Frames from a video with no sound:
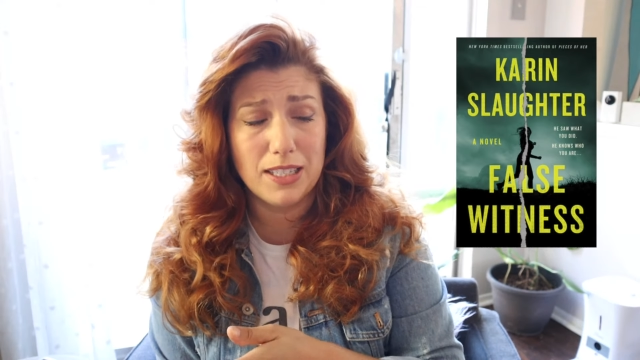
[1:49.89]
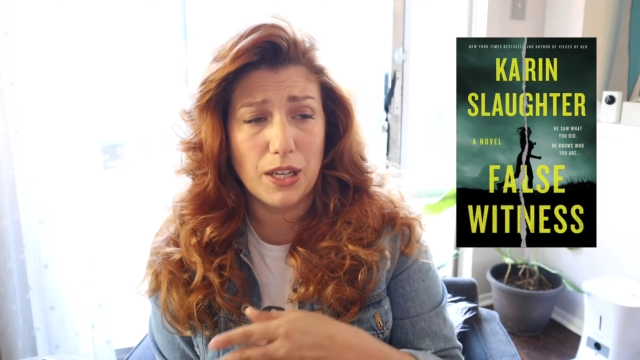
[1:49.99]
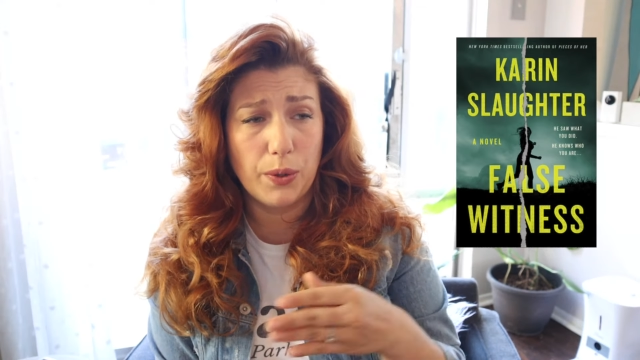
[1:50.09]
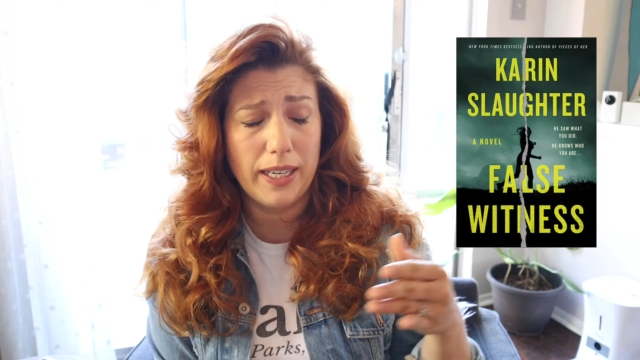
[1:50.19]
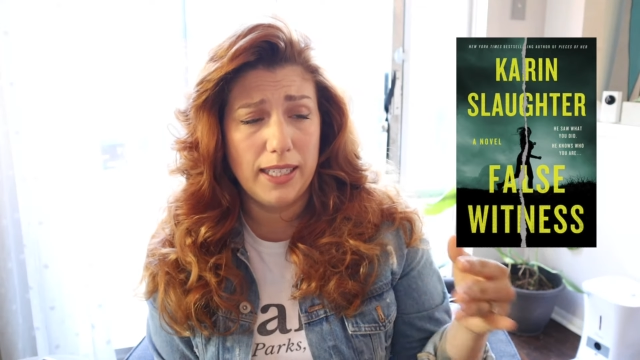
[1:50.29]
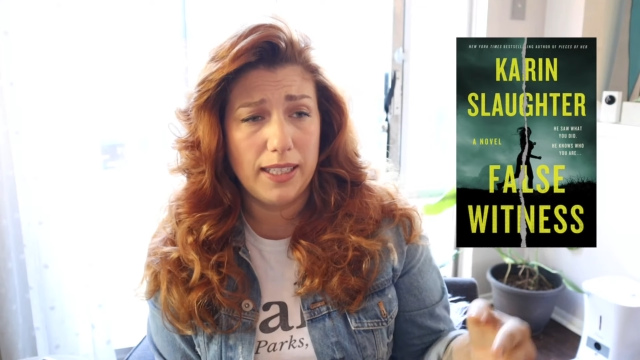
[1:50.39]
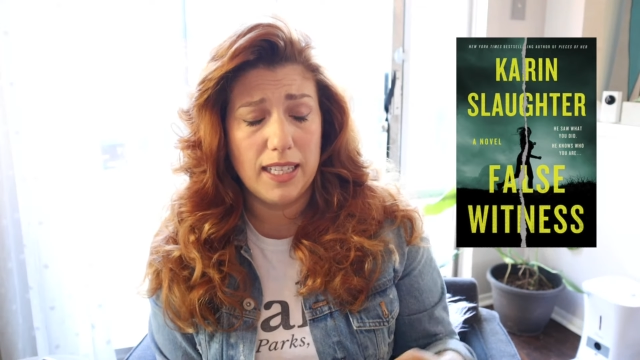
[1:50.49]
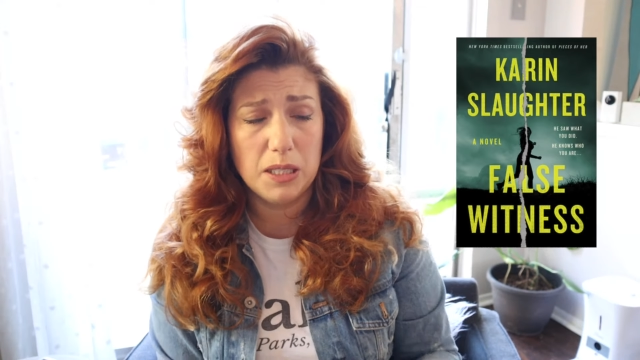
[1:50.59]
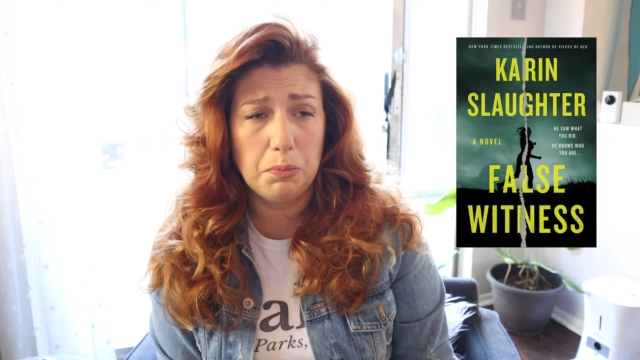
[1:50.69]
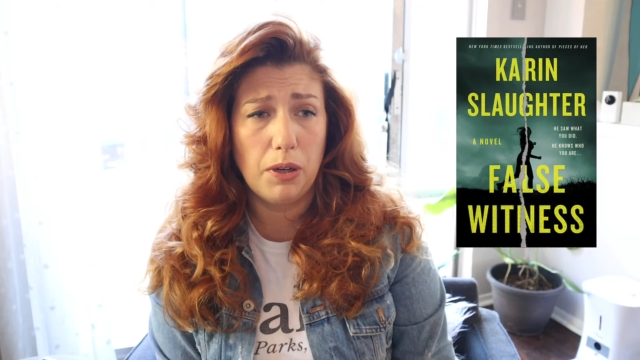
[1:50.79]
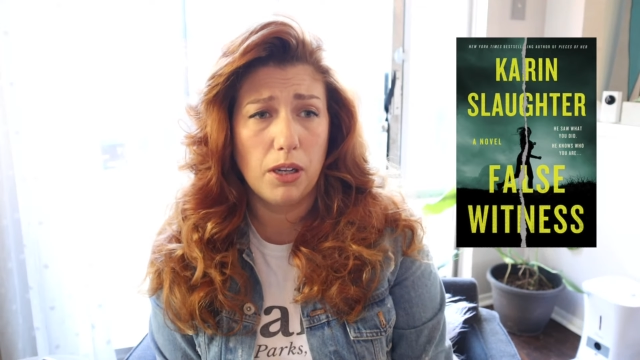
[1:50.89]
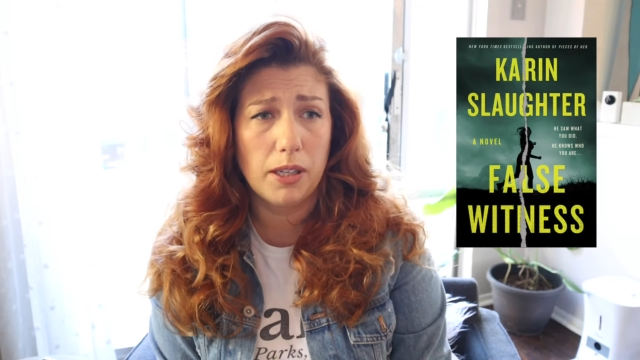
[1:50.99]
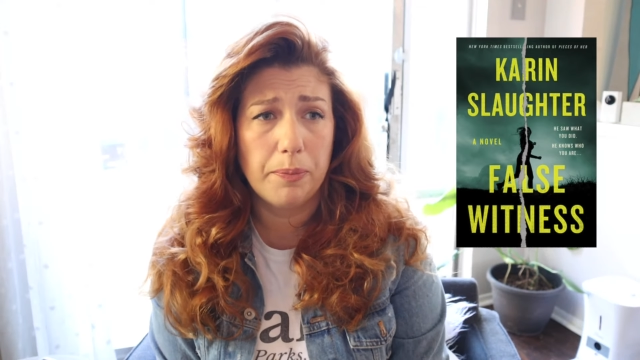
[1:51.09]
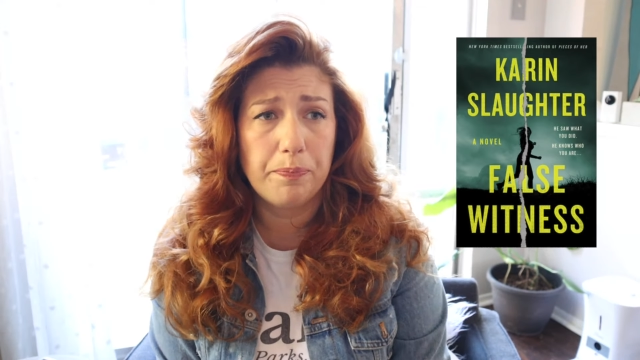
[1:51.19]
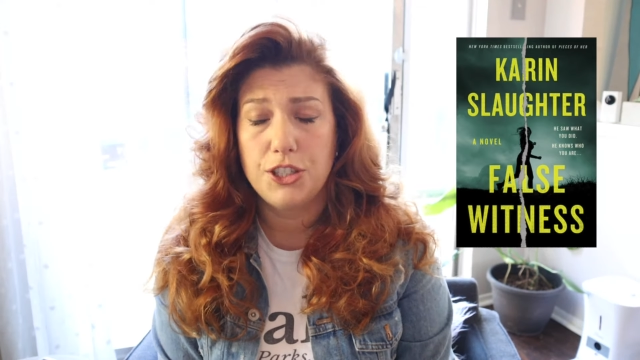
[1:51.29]
So in this
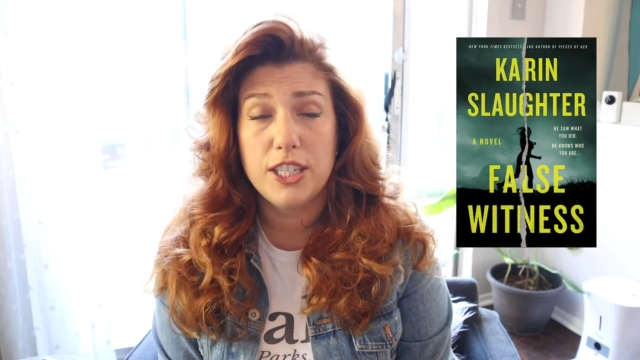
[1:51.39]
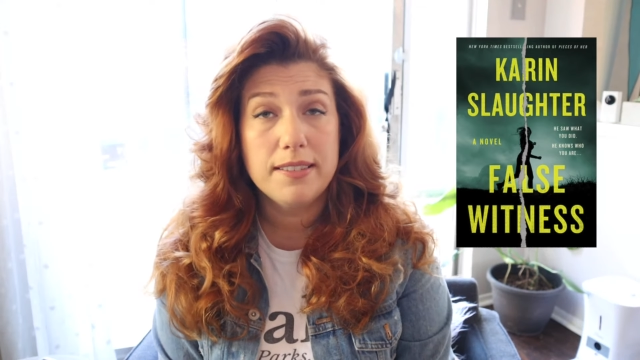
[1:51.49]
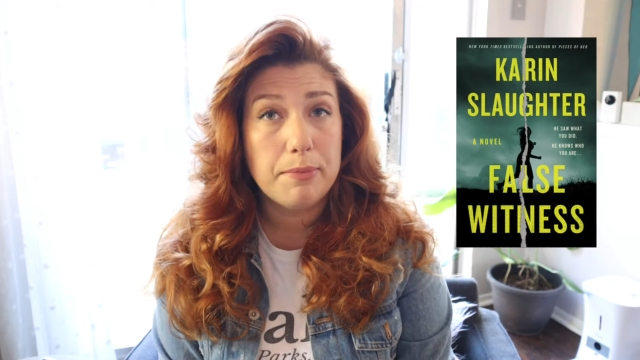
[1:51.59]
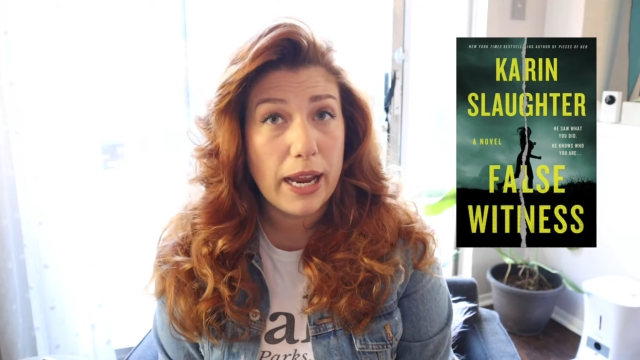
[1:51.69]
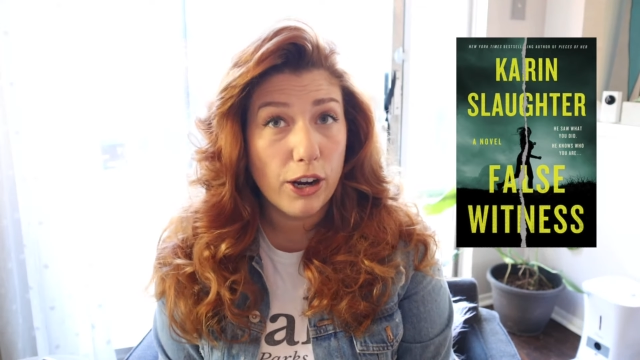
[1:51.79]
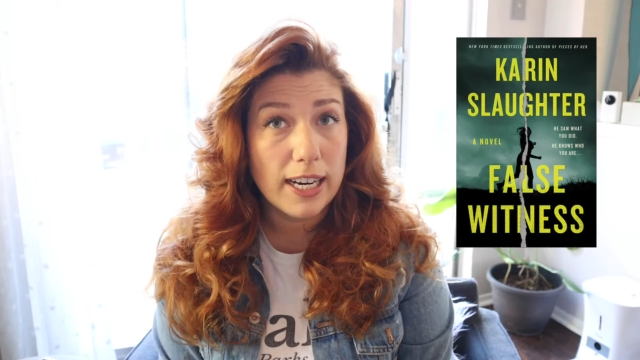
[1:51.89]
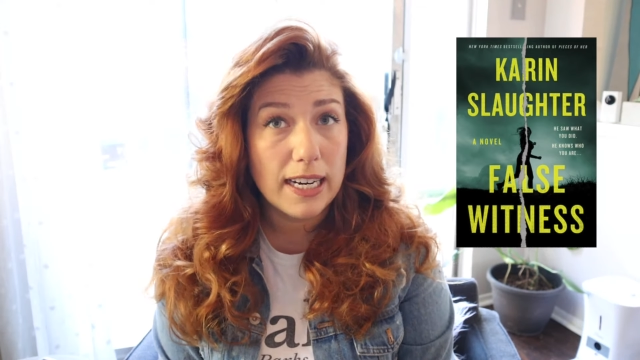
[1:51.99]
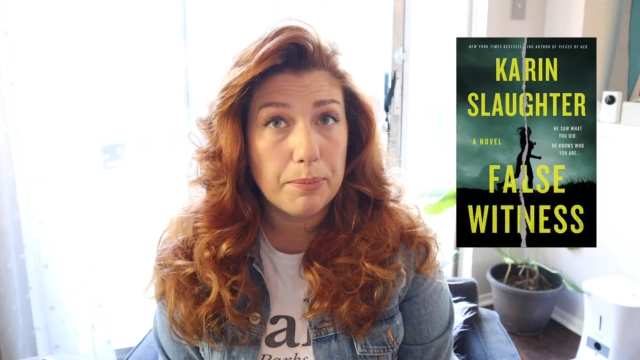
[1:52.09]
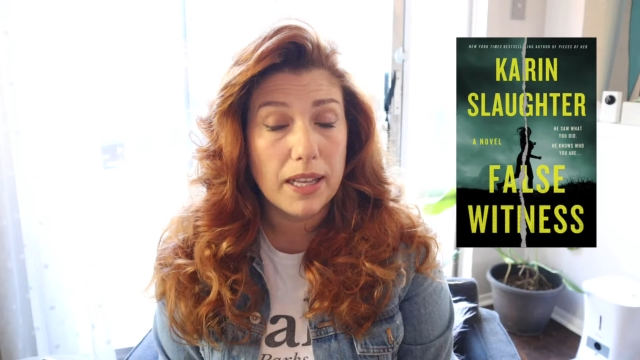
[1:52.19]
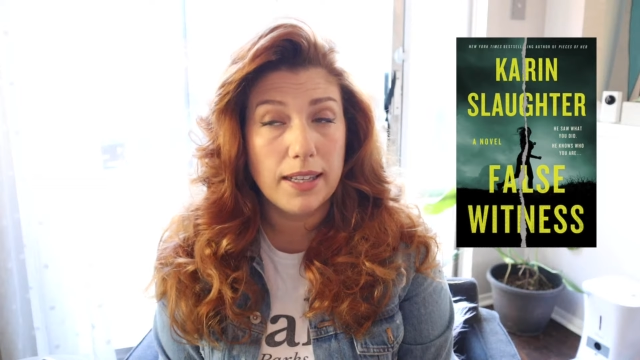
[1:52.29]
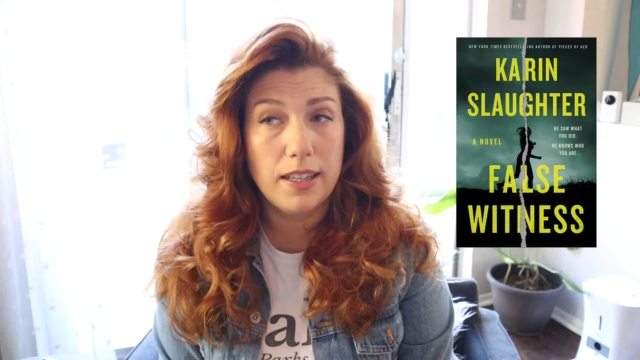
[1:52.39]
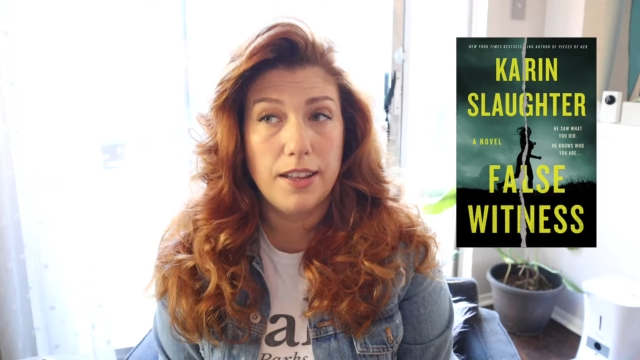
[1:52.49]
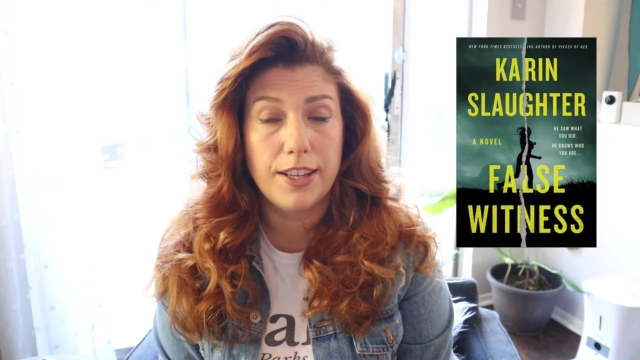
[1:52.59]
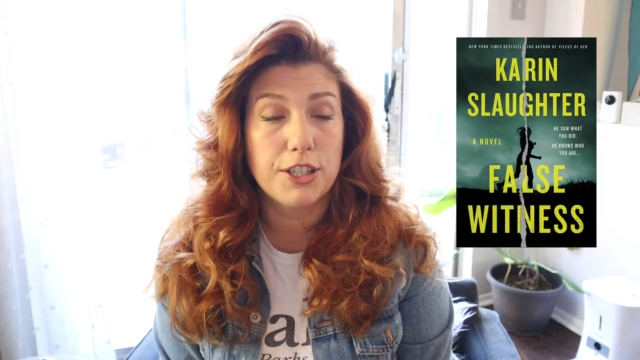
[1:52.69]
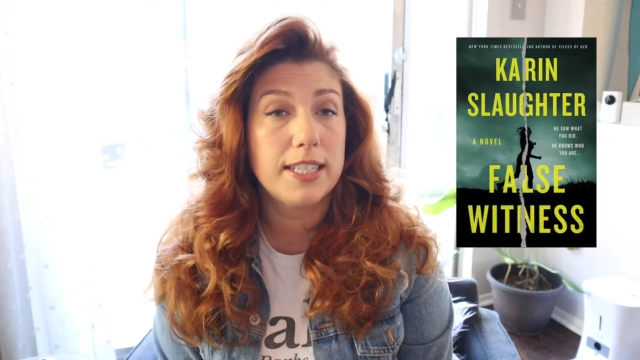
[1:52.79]
book, she's married, but
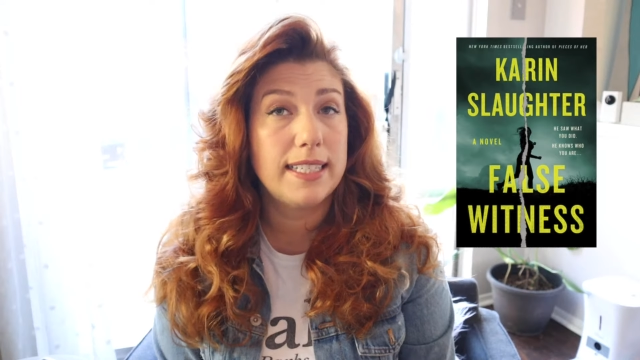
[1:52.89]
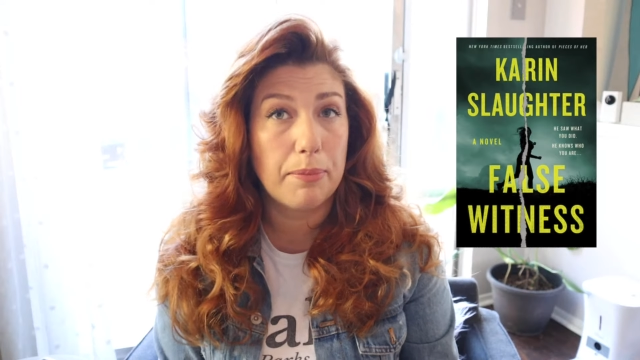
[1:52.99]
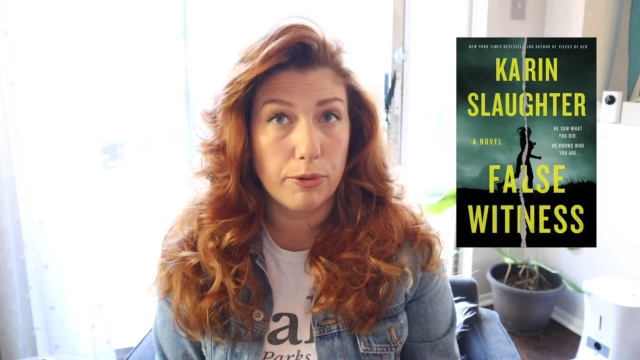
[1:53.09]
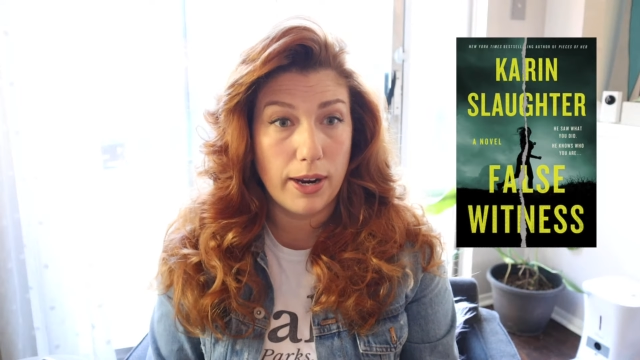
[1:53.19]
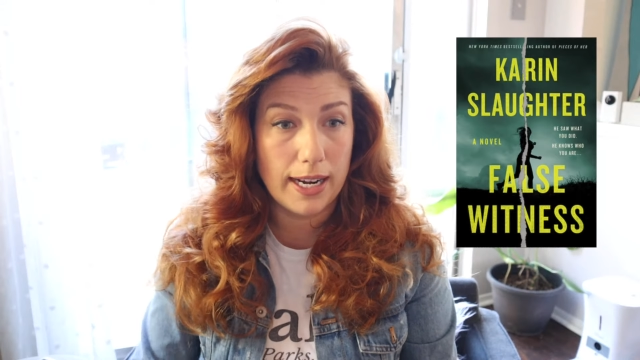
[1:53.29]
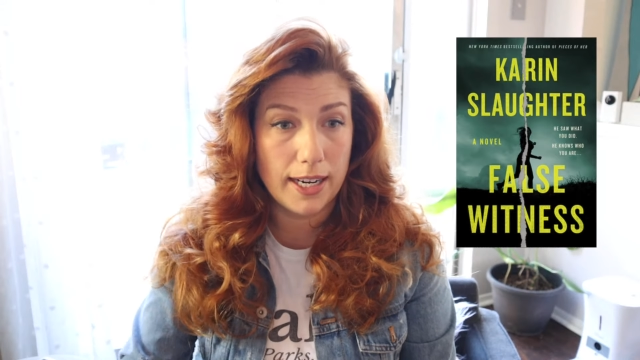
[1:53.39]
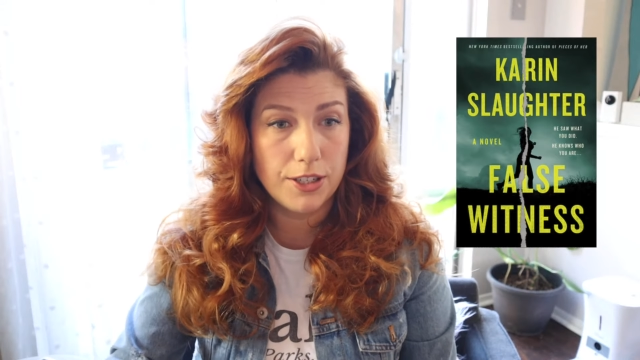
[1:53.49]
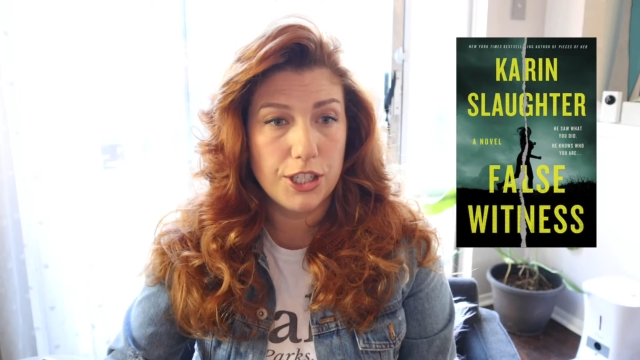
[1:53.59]
they're separated.